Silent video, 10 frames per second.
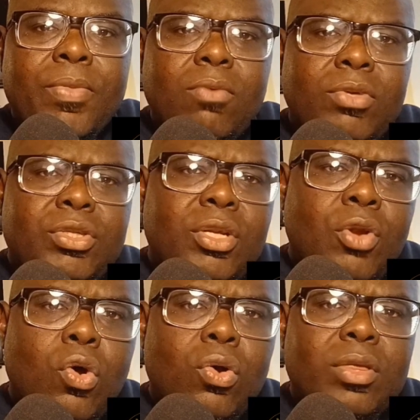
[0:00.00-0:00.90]
which the
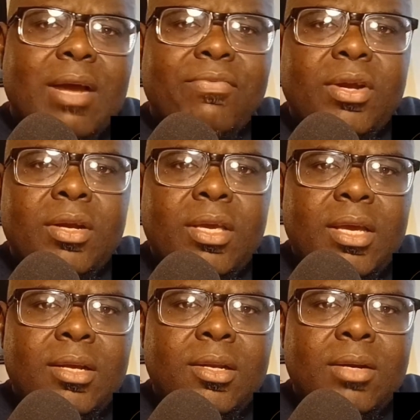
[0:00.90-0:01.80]
North African
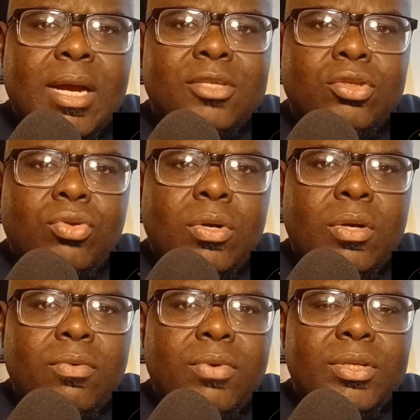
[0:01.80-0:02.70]
kingdom has
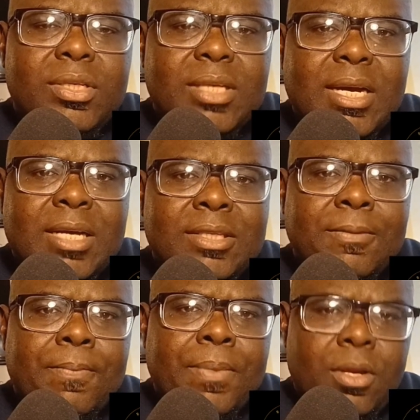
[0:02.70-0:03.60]
strongly criticized
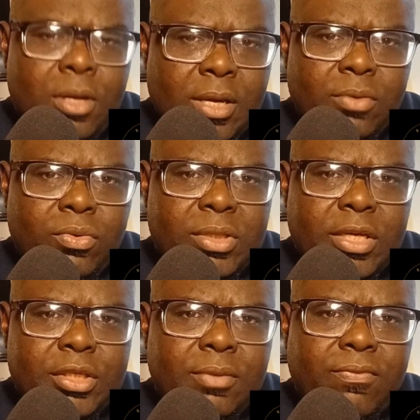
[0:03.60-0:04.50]
the
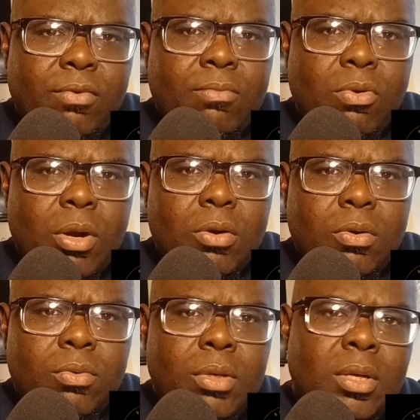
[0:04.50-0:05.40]
accusation from
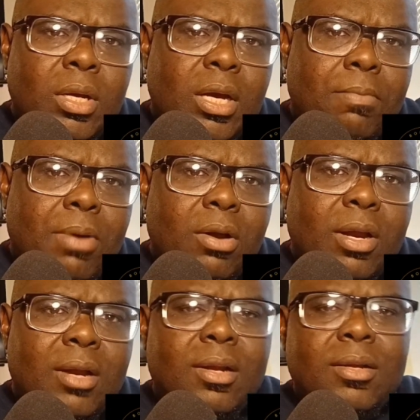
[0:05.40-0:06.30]
Morocco about
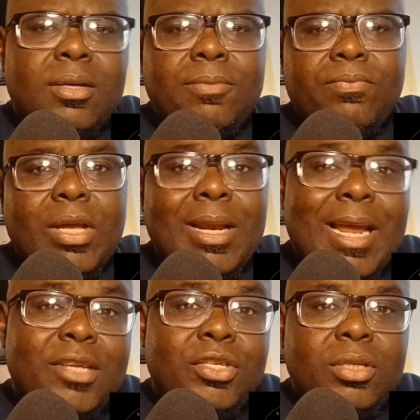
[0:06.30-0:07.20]
an
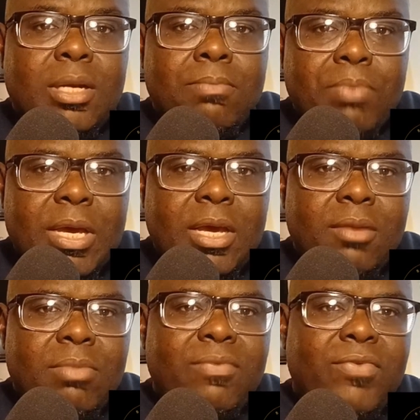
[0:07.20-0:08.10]
alleged
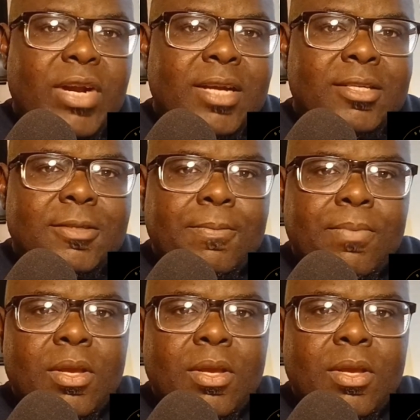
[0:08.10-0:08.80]
campaign by France